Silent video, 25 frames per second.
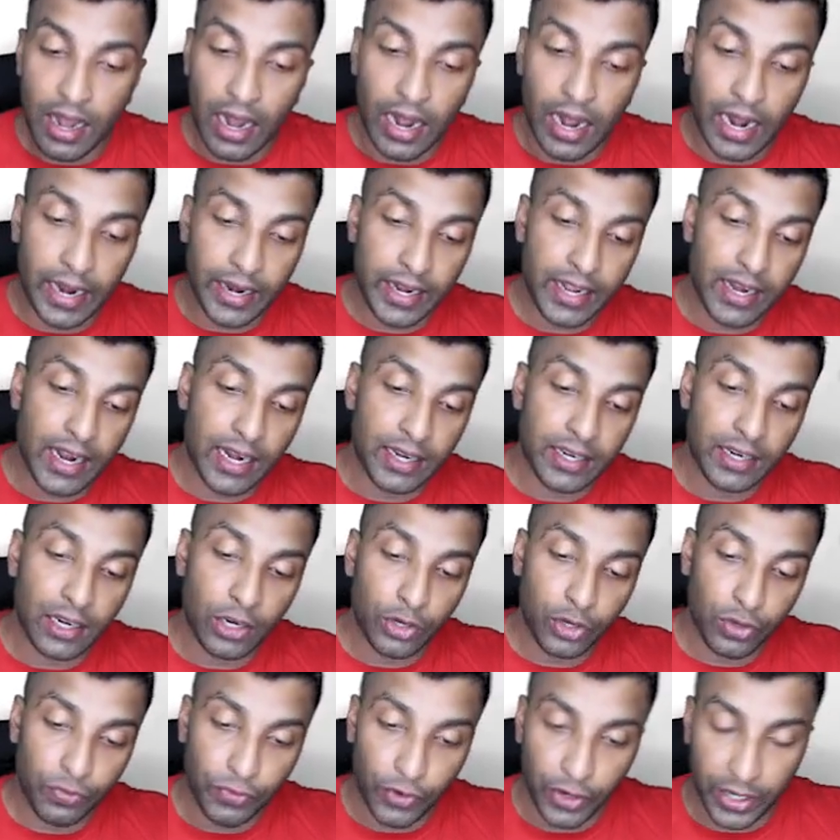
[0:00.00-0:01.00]
Under
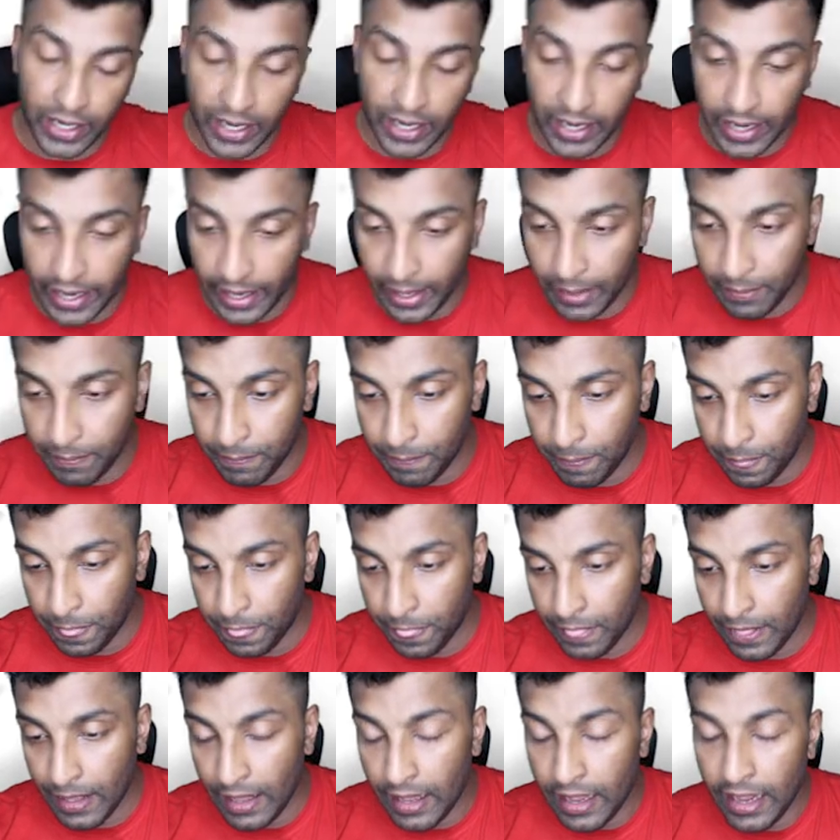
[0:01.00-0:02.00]
Article 249,
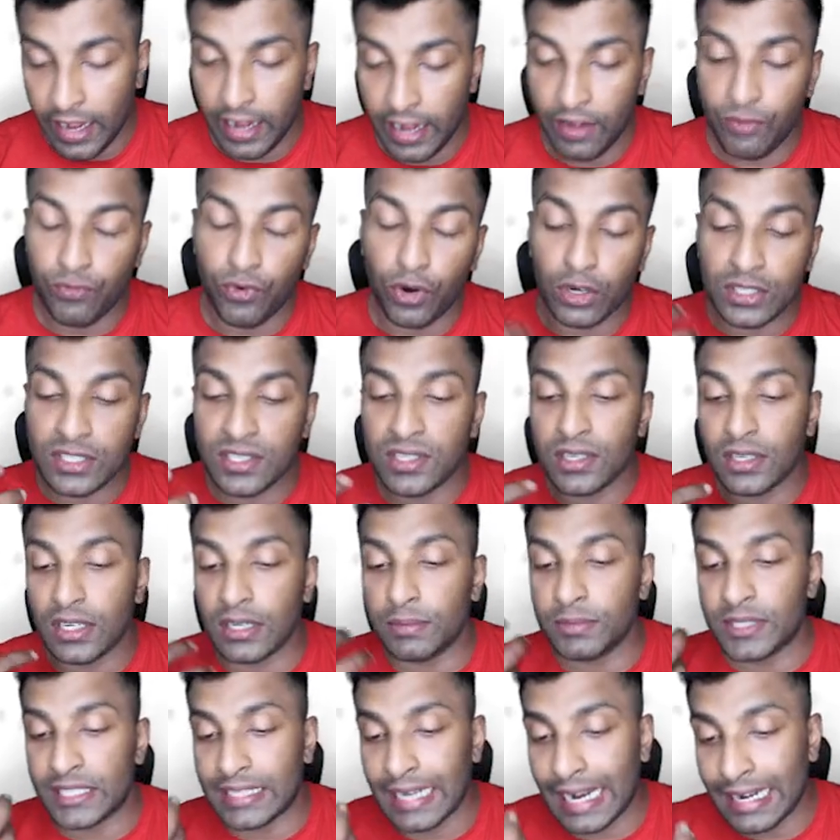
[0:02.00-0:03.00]
in what
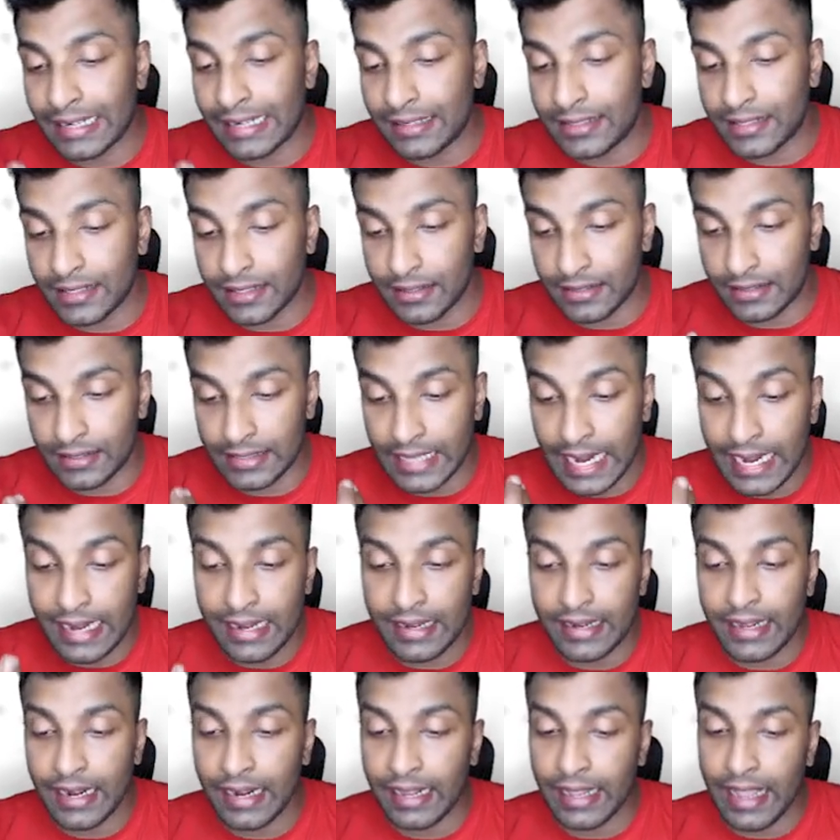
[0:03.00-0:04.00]
circumstances
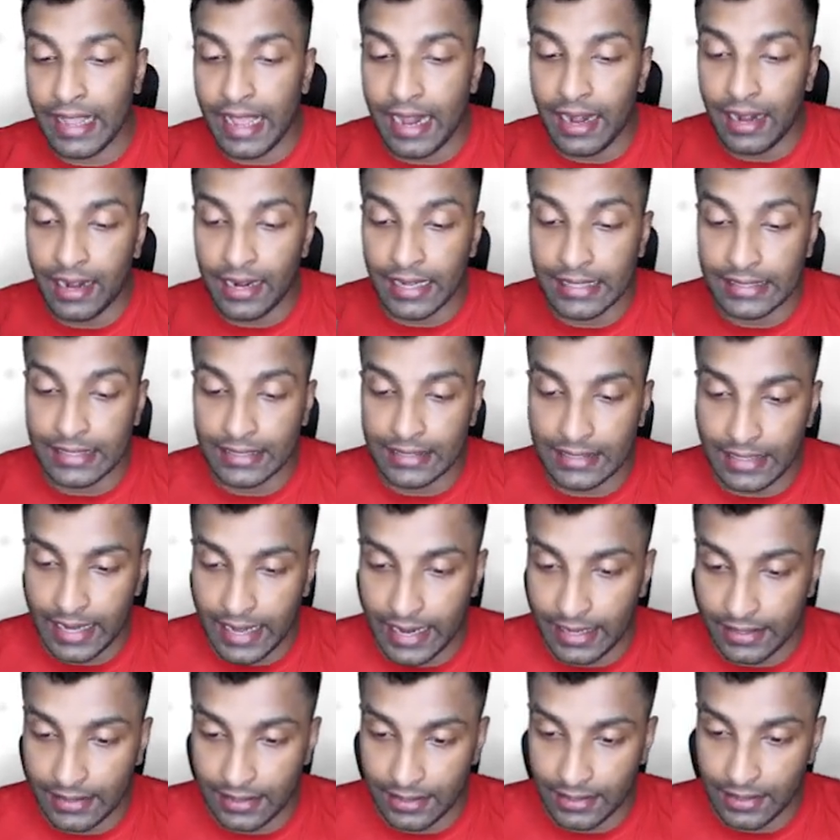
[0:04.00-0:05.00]
center can
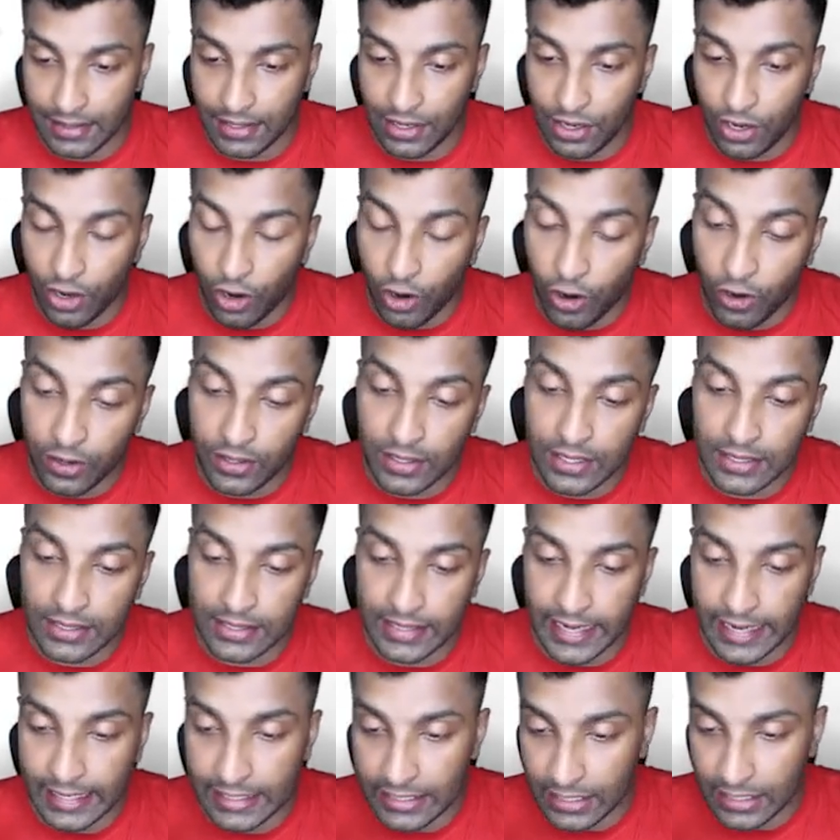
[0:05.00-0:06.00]
legislate on the
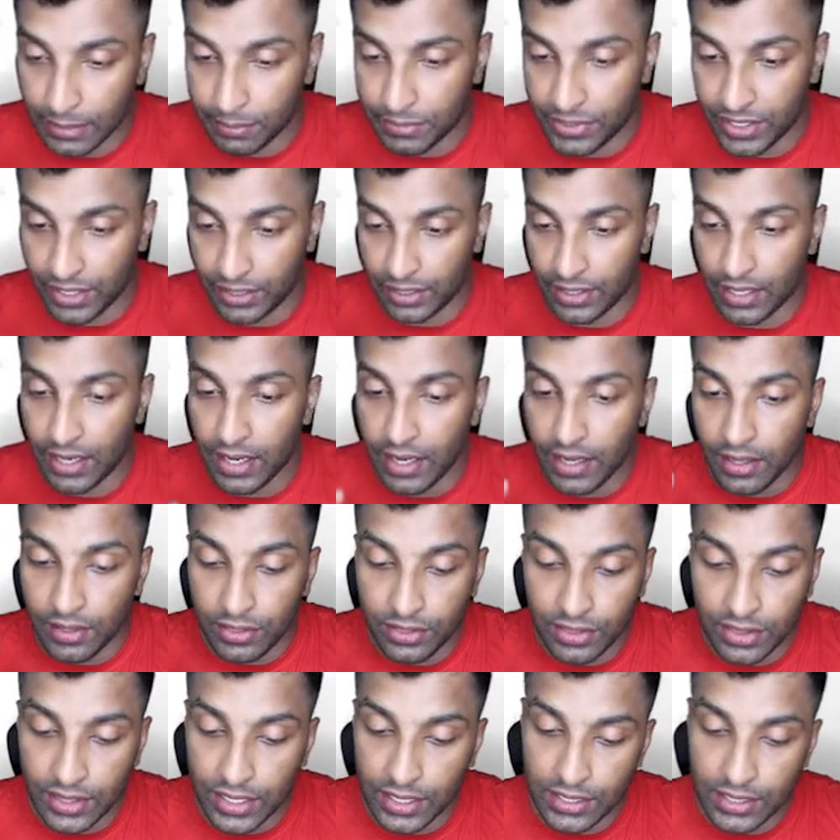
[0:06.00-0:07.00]
state subject?
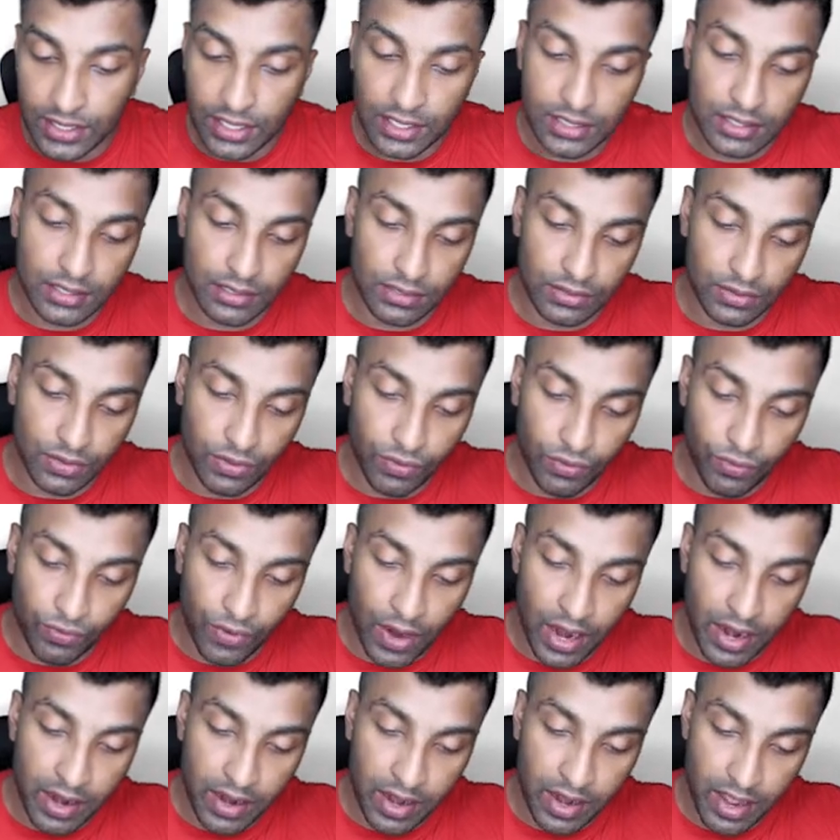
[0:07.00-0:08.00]
This is
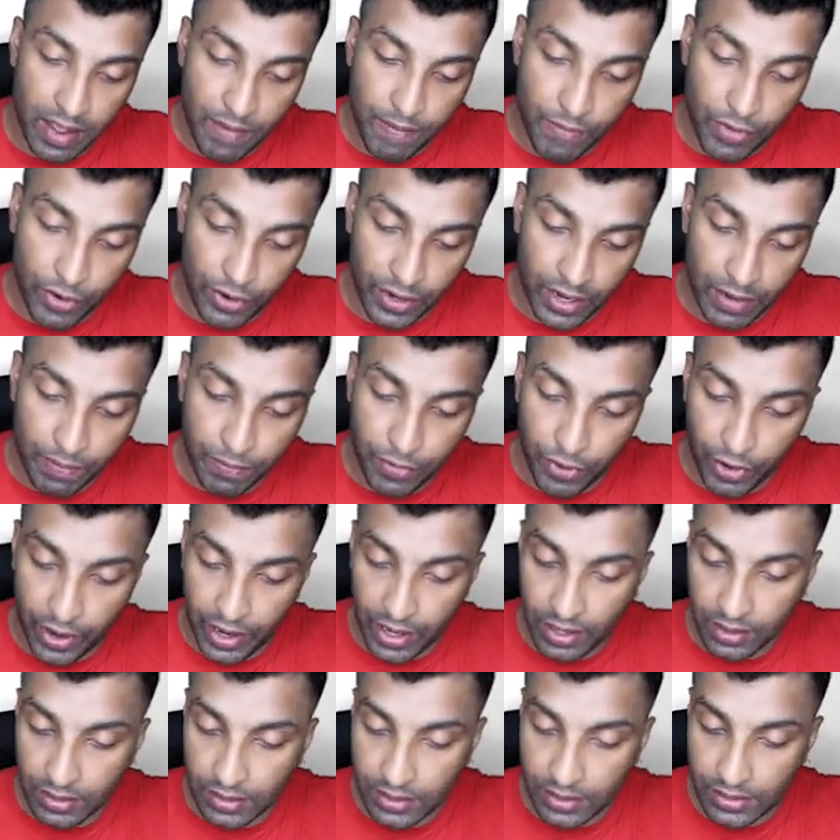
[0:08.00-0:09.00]
one important
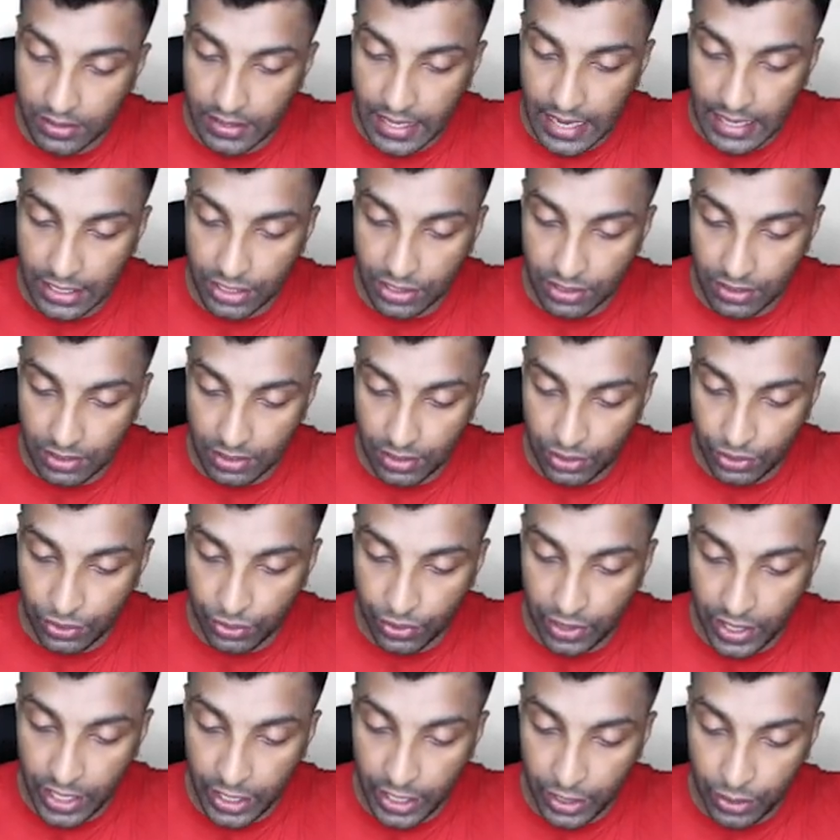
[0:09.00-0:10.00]
point that
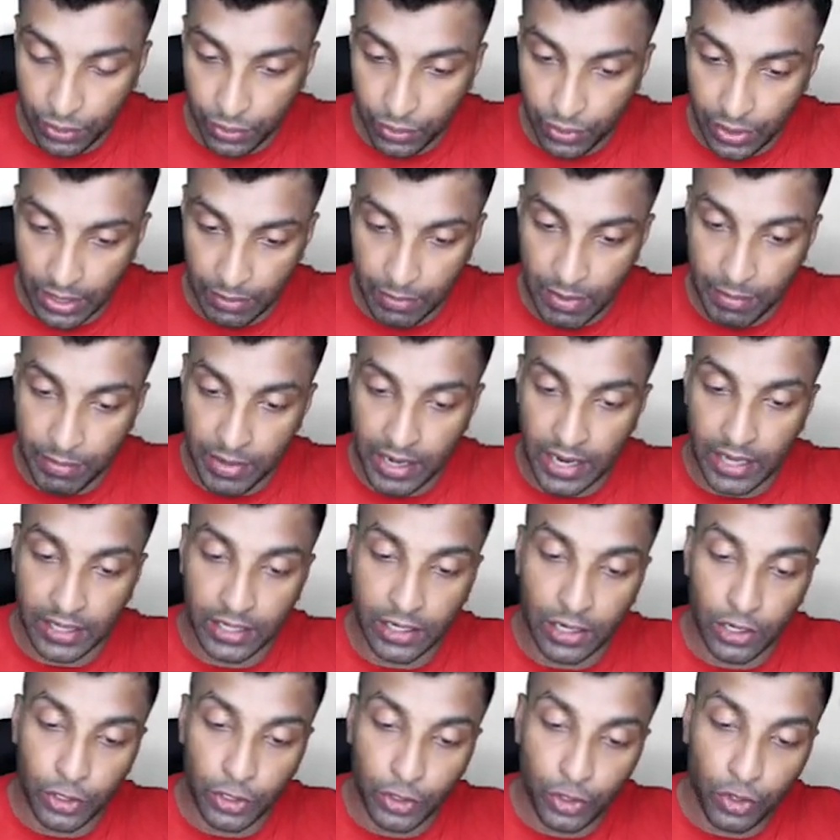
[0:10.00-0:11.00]
you need to remember.
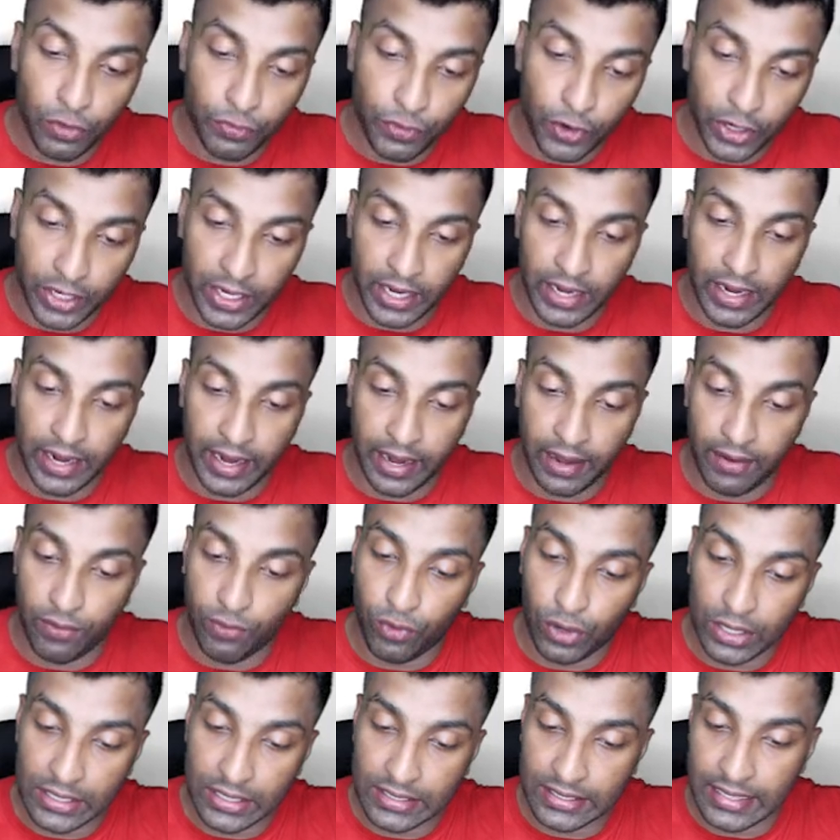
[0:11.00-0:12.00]
Article 249,
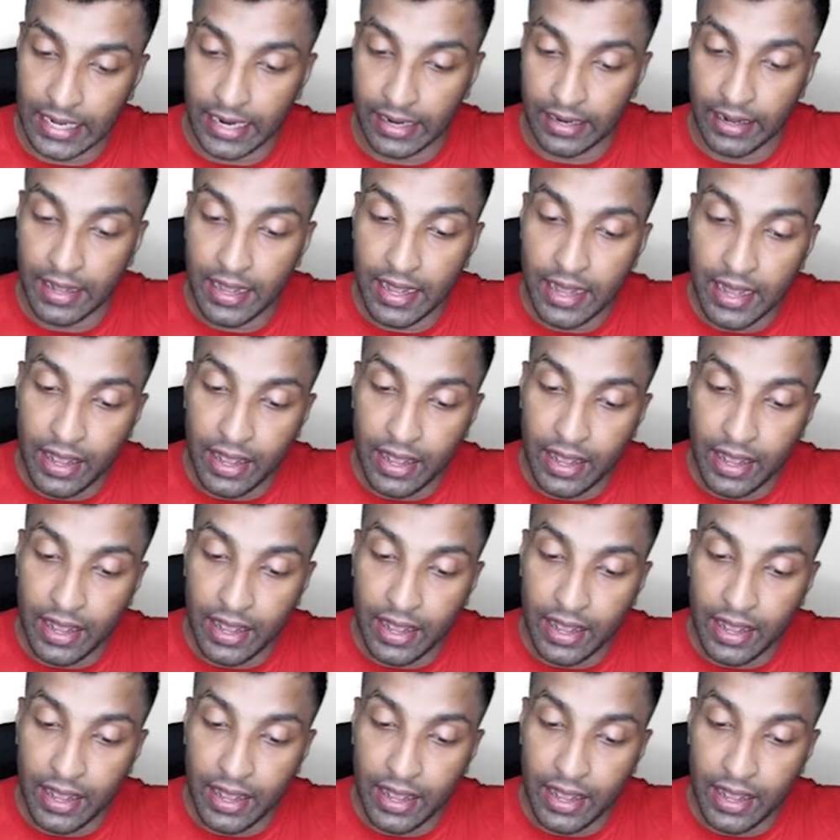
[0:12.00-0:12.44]
what is that?